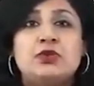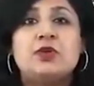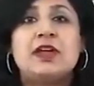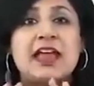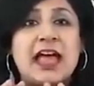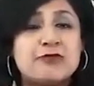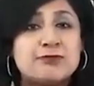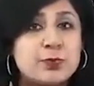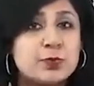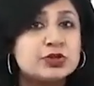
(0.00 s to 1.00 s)
you can
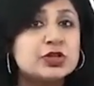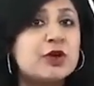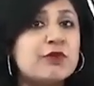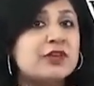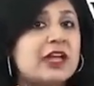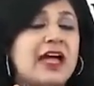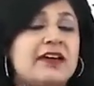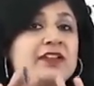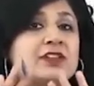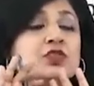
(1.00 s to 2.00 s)
have pushing of the
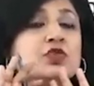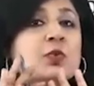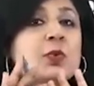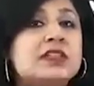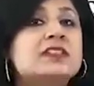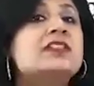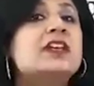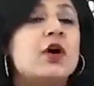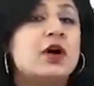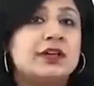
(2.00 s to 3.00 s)
iris towards
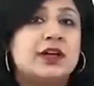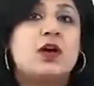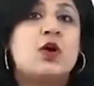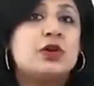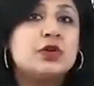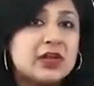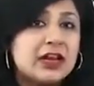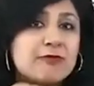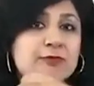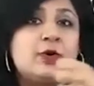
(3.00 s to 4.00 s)
the cornea, or you
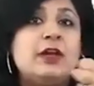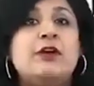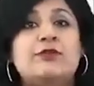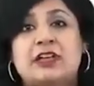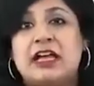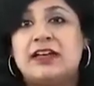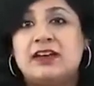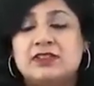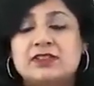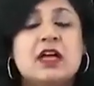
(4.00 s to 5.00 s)
can have pulling of the
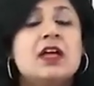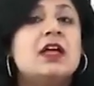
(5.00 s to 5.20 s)
iris.